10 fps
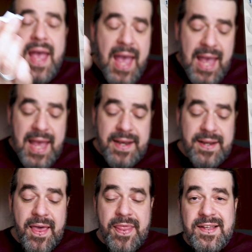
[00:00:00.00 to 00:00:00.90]
And
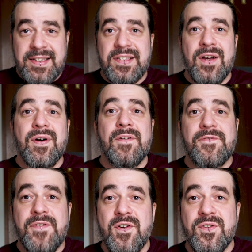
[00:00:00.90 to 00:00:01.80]
this is our
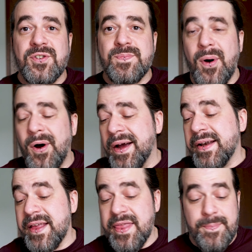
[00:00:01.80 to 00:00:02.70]
focus
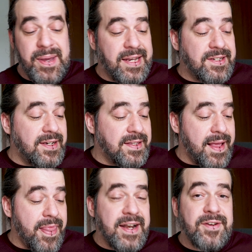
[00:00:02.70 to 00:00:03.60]
point in the pictures,
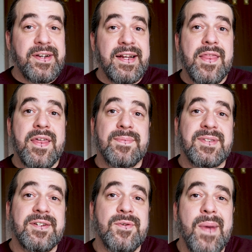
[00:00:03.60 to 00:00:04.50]
and then you need
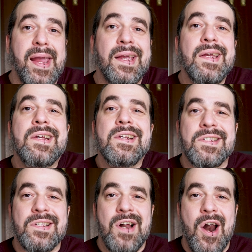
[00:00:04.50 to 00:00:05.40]
something to make
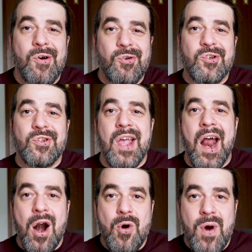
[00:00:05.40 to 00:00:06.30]
the ocean
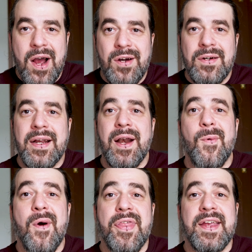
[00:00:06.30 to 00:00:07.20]
around. And I
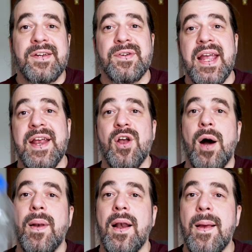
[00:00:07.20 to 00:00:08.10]
was thinking, okay, a
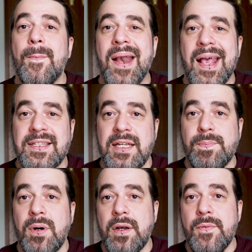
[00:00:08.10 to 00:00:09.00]
normal plastic
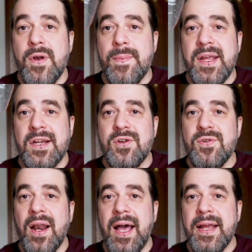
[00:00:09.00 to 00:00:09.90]
bottom will be a
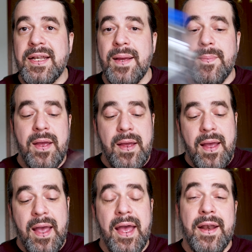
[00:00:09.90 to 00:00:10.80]
cool item,
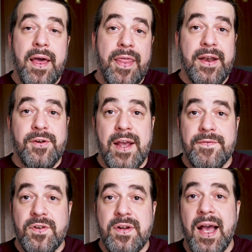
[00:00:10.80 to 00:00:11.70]
and then you
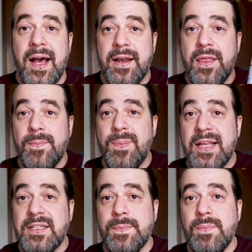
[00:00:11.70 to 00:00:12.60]
have to cut the
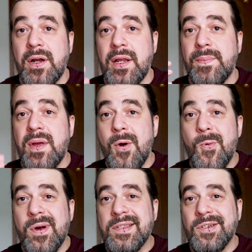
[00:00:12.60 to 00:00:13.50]
plastic bottom
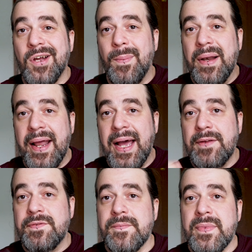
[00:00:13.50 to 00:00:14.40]
with a normal
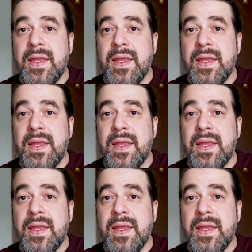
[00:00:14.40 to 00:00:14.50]
knife,